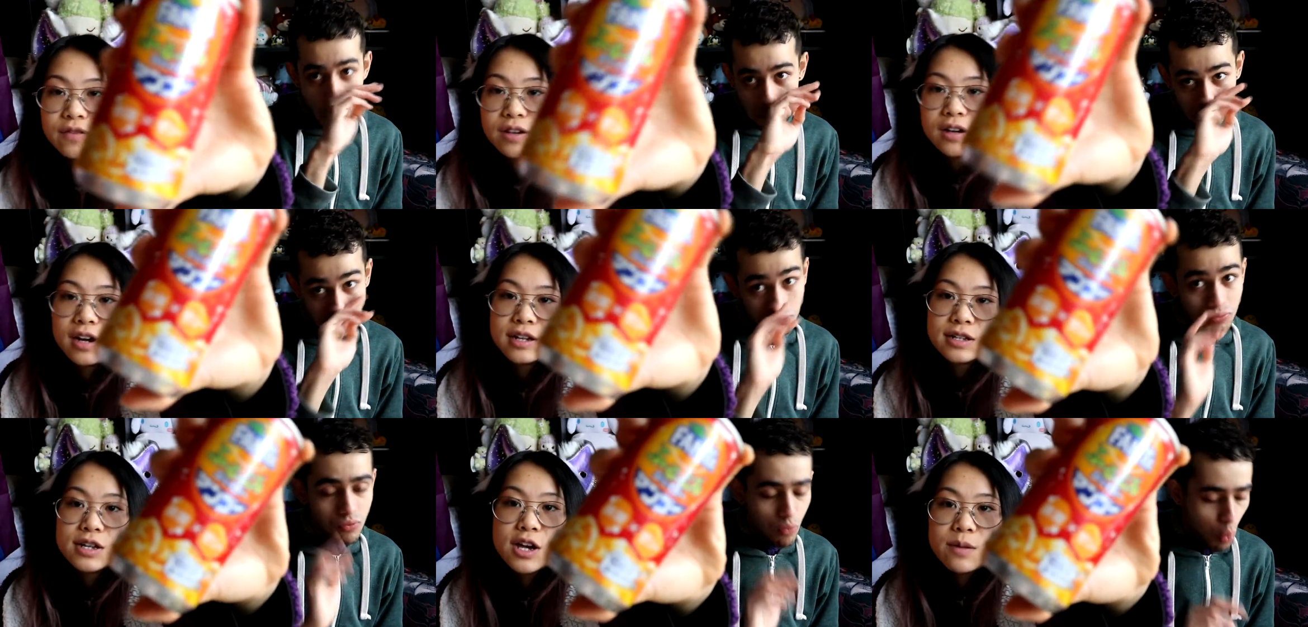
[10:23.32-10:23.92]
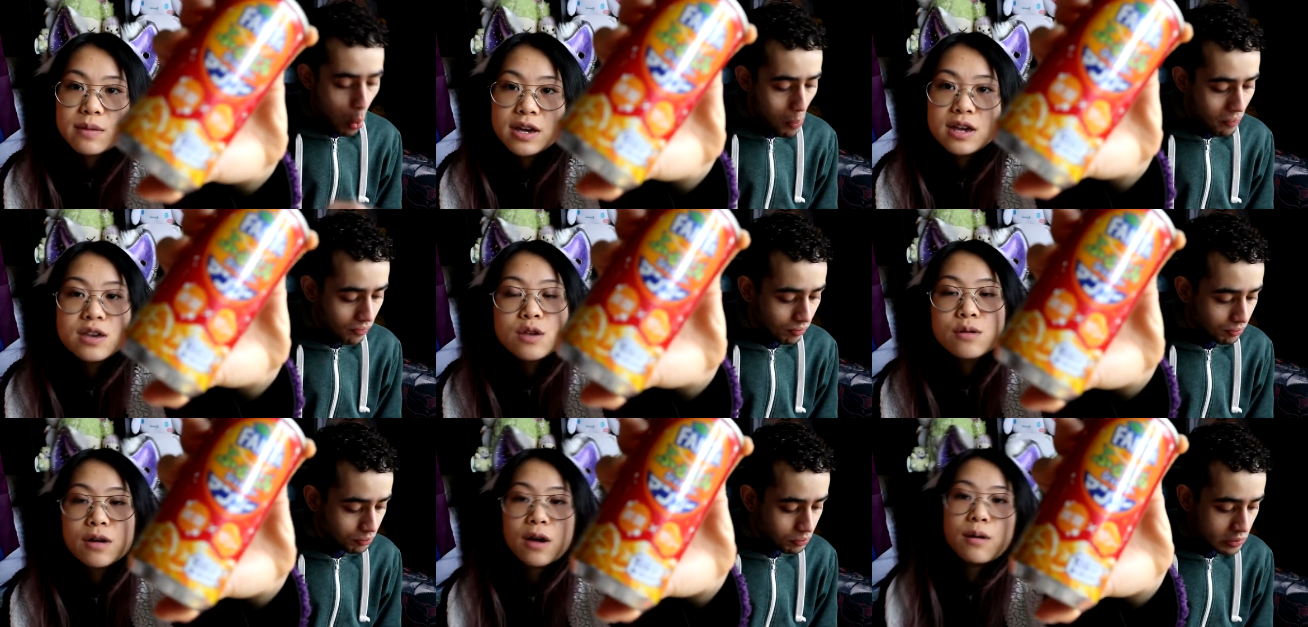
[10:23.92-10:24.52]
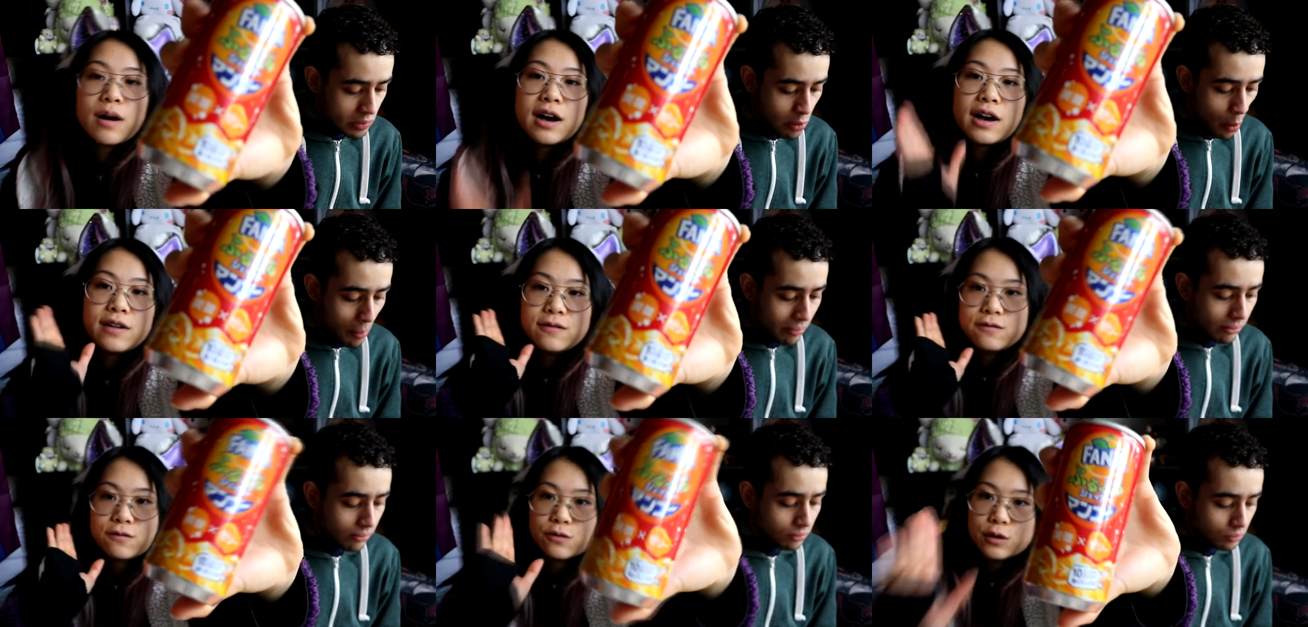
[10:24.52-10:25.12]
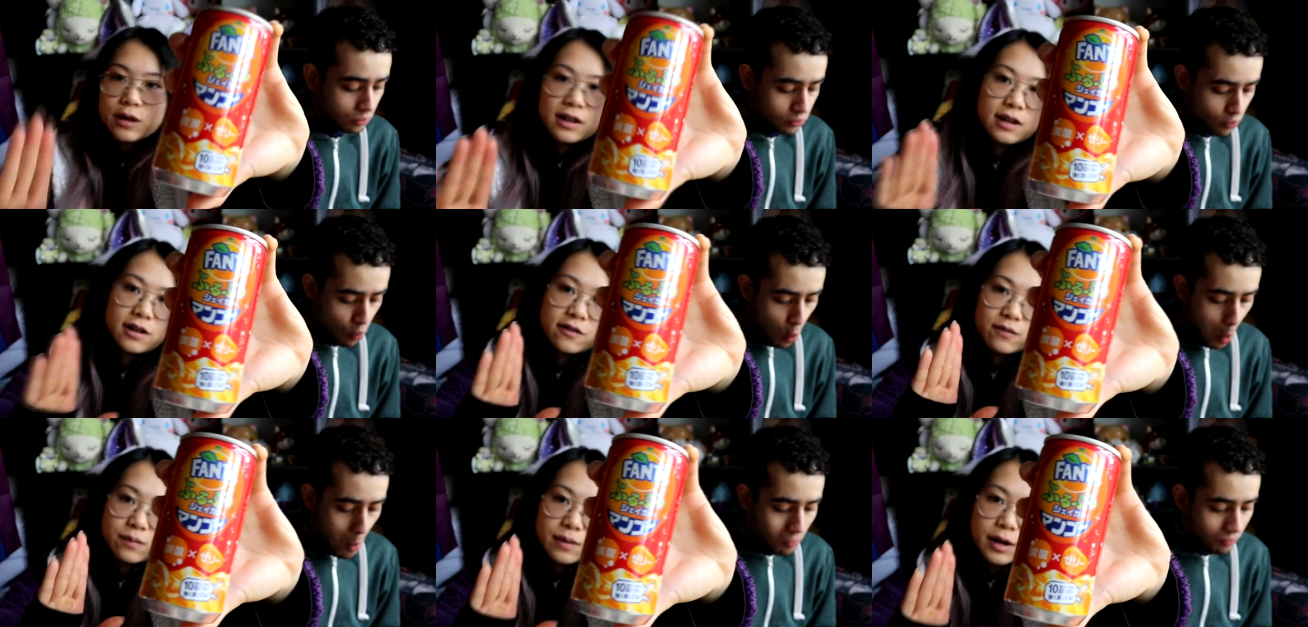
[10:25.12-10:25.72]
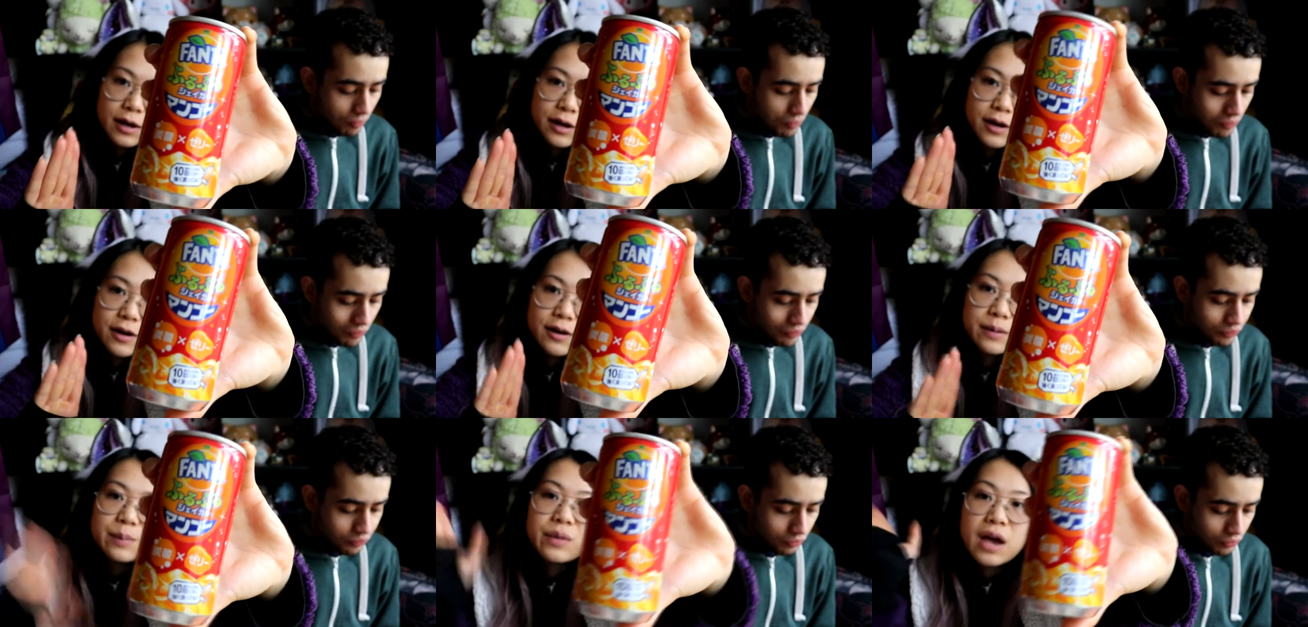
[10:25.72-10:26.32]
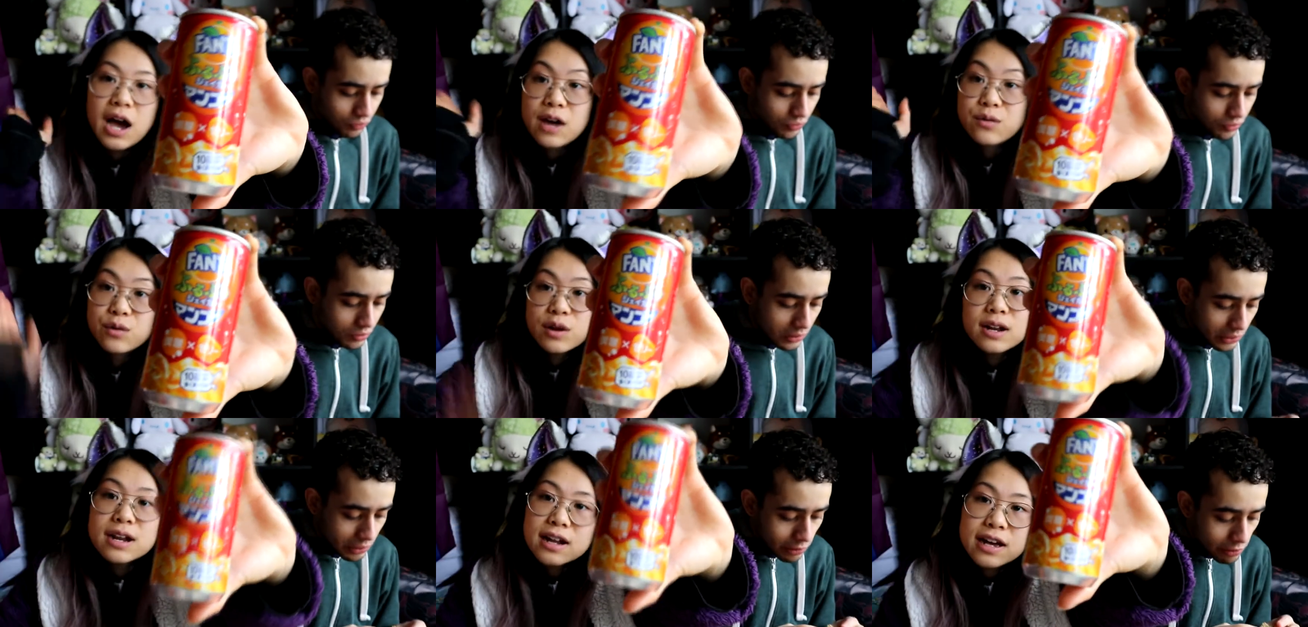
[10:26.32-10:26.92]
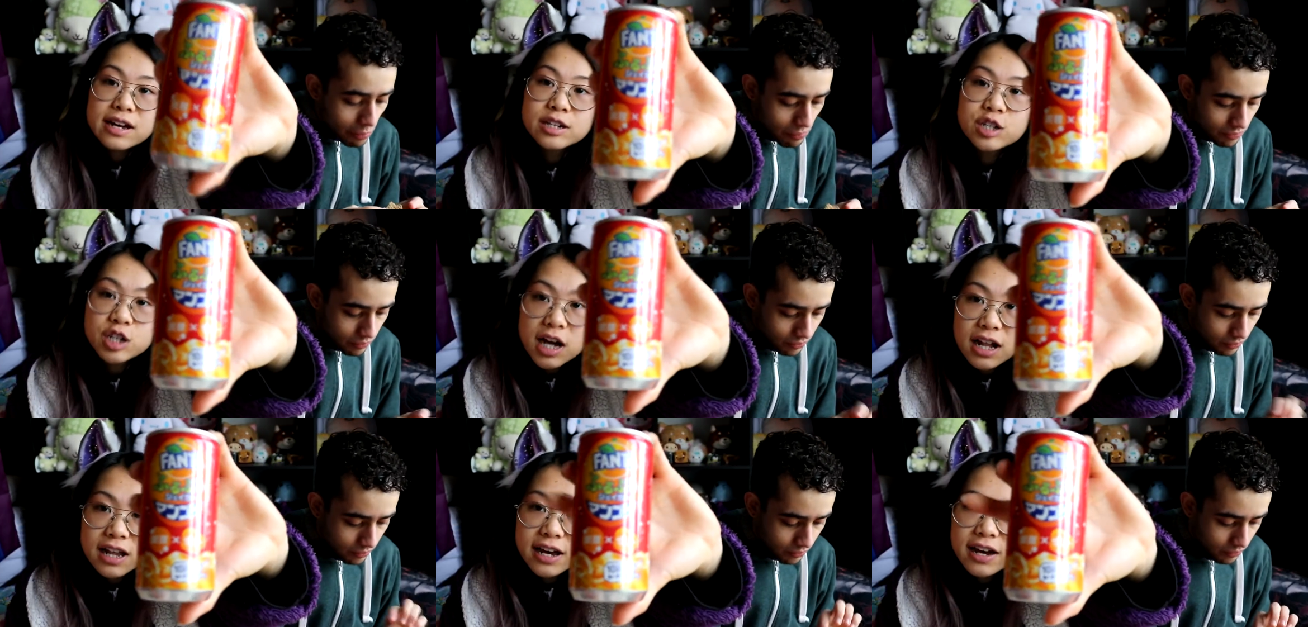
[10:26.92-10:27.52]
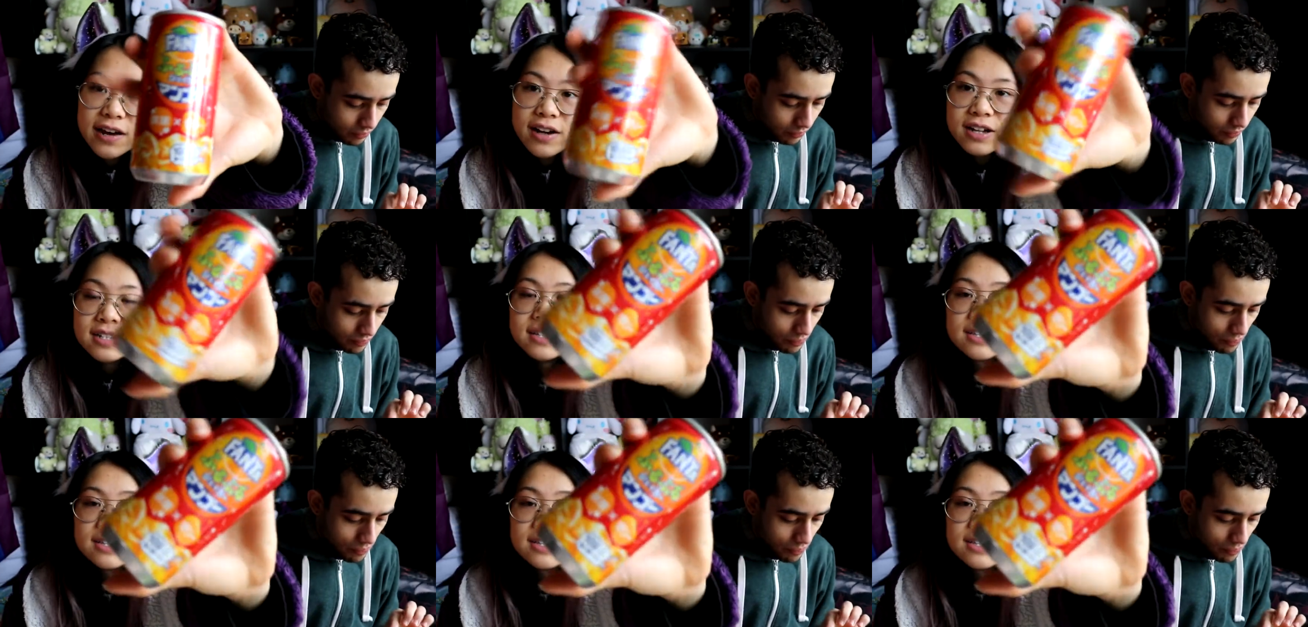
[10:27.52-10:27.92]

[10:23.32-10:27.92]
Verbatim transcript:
Speaker 1: if you guys know me, you know I really love mango. I really like jelly.